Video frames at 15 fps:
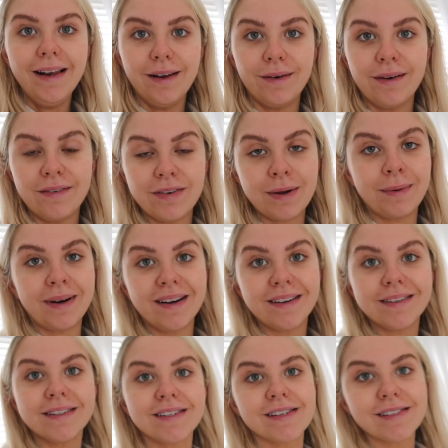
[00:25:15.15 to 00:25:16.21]
Hello
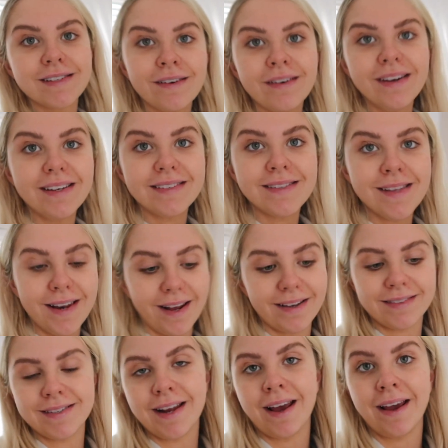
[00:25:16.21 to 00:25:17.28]
everyone, so it's the
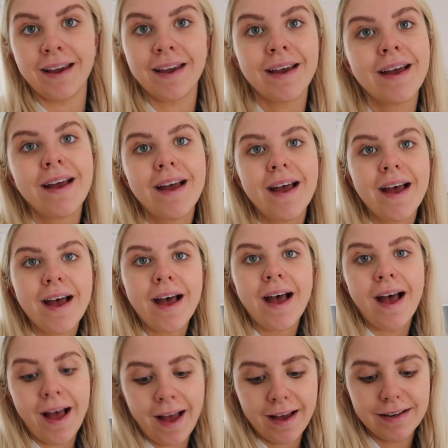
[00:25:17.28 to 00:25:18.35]
next day
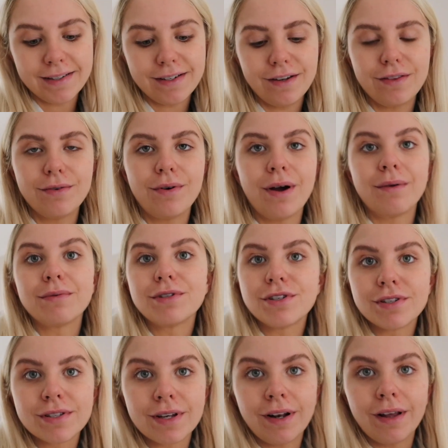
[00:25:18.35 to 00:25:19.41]
and I thought I would
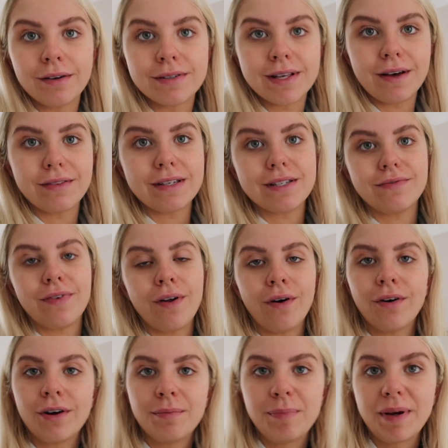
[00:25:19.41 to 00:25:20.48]
just close out this
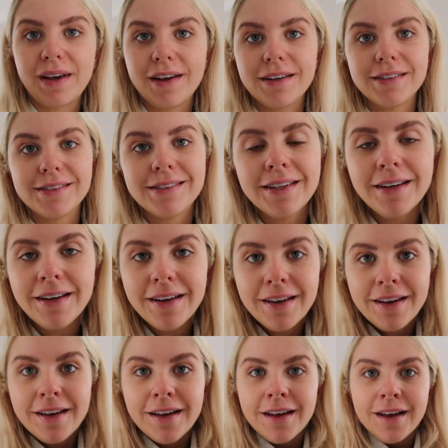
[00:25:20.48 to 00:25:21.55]
vlog because
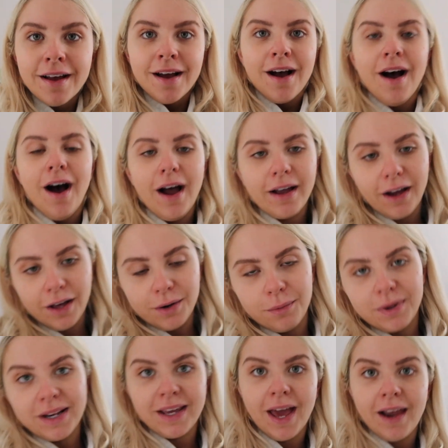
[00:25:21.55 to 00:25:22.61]
I kind of
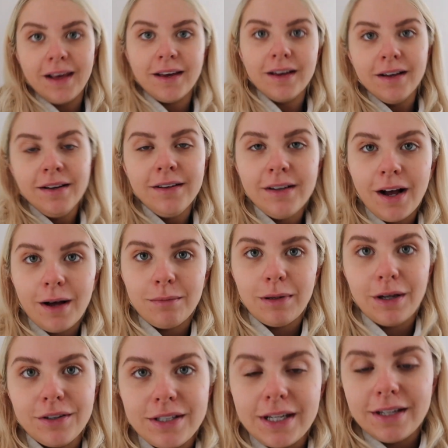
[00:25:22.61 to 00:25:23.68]
want to get it
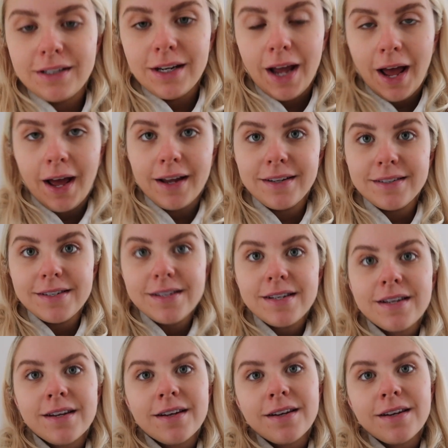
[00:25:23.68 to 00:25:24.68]
uploaded and